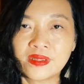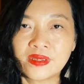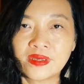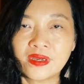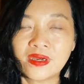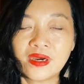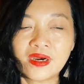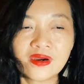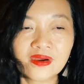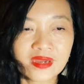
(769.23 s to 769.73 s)

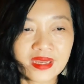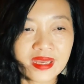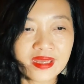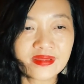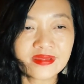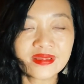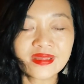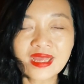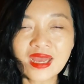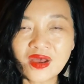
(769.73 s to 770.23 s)
Okay,
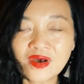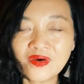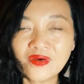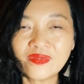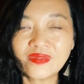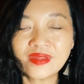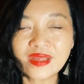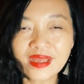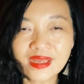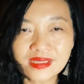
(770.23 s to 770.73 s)
now
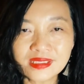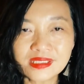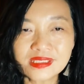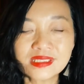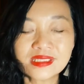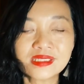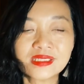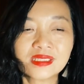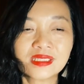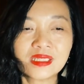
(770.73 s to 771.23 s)
next,
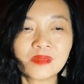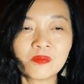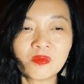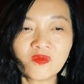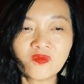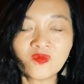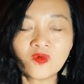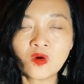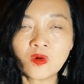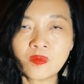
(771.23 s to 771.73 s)
number
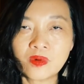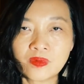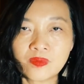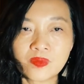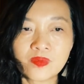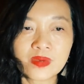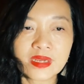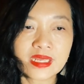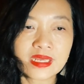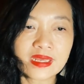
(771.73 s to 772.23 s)
four
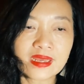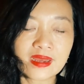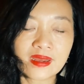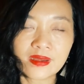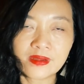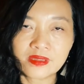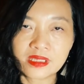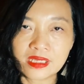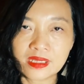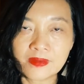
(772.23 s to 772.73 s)
probably,
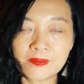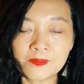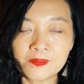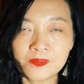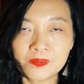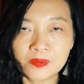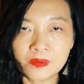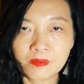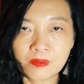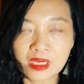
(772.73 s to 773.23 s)
the
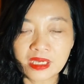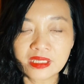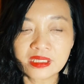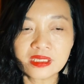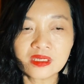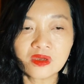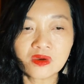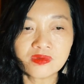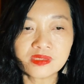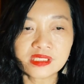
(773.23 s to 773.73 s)
marketing
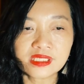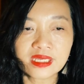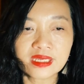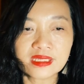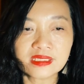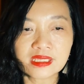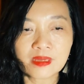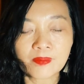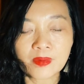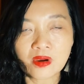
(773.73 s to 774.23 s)
concept is
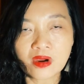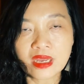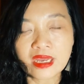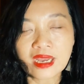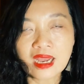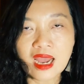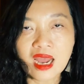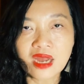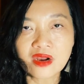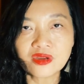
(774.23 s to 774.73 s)
about
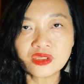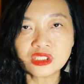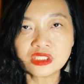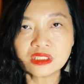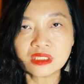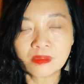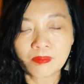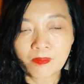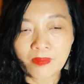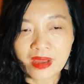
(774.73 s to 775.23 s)
encouraging the
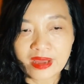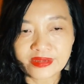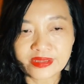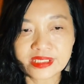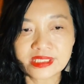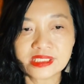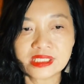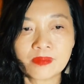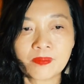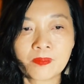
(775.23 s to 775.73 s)

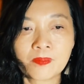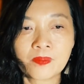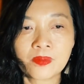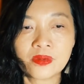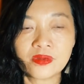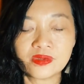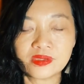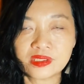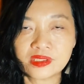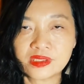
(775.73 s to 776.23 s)

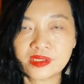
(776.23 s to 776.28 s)
participants.